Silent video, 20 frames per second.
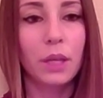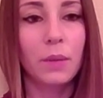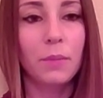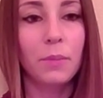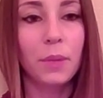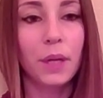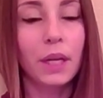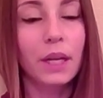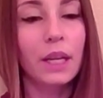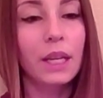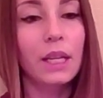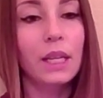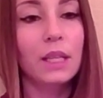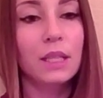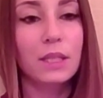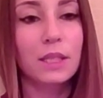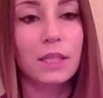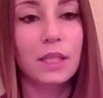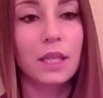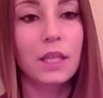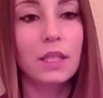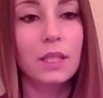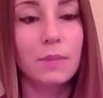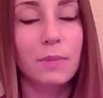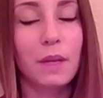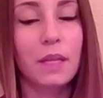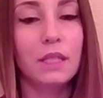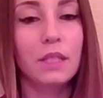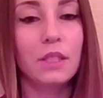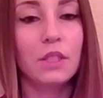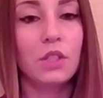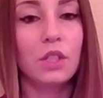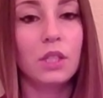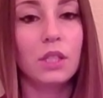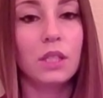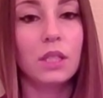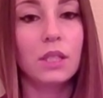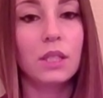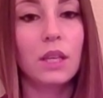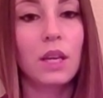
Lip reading: in marketing and sales messages.